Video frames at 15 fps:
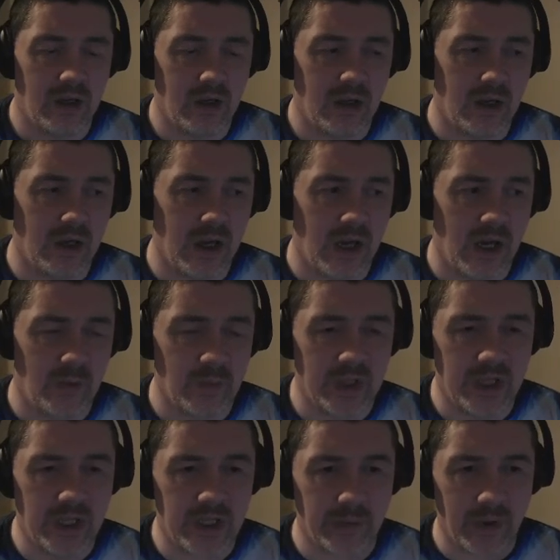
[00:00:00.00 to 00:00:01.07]
And
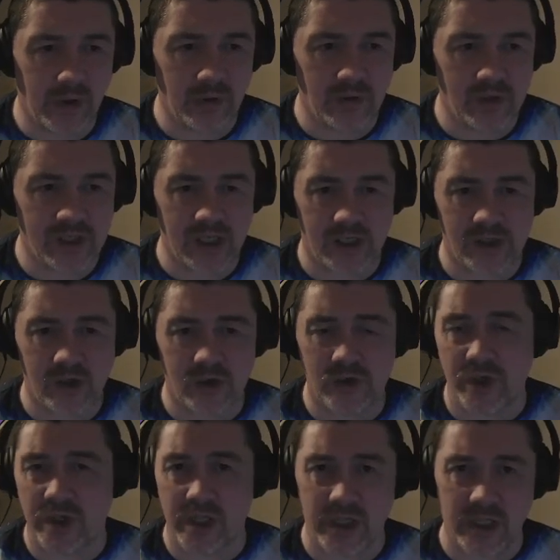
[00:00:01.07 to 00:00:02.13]
we need about
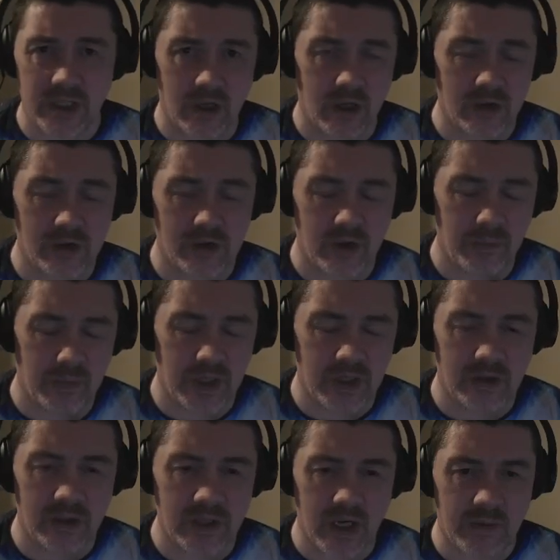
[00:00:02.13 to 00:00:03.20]
600 to 800
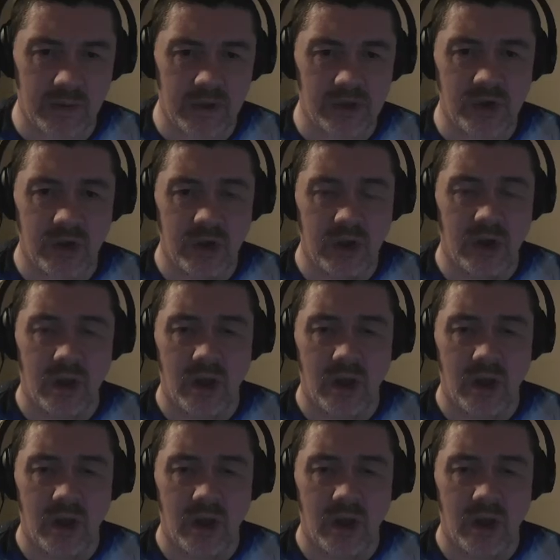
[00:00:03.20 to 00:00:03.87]
melee damage.